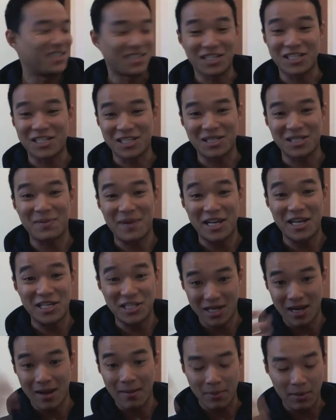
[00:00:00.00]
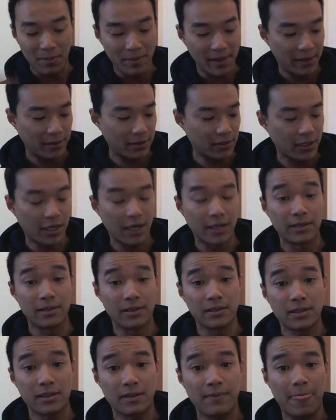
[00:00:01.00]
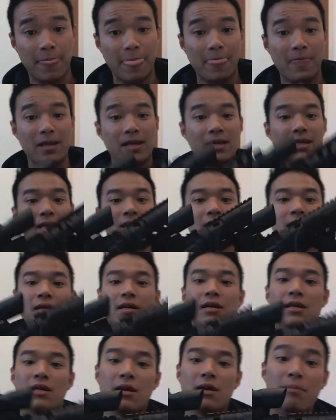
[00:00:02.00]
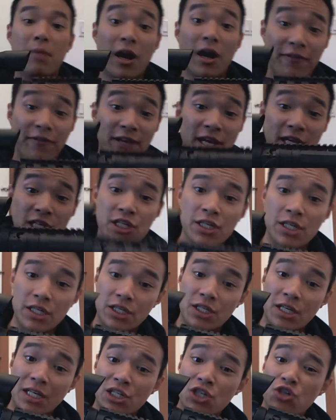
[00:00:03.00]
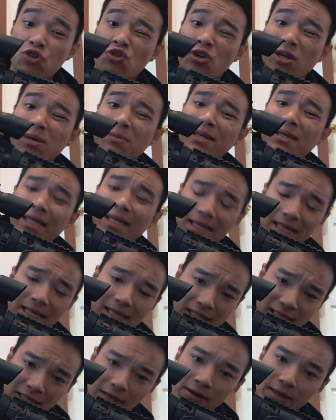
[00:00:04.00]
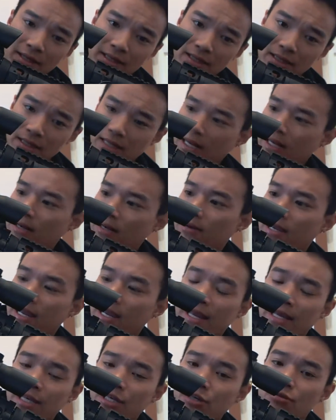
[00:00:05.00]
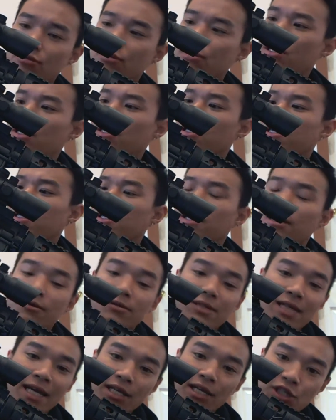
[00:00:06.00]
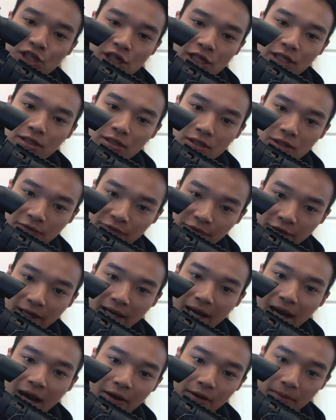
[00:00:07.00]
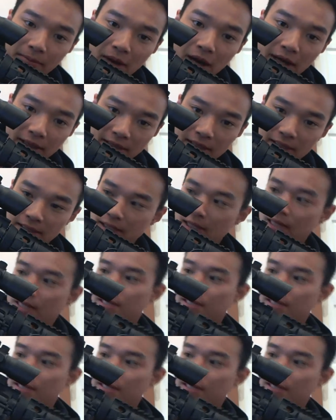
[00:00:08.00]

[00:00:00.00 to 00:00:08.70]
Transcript: Just because I'm Asian, I'm comparing to Hondas. Modification is extremely easy on this thing. Okay, you don't take a genius to figure out how to mod this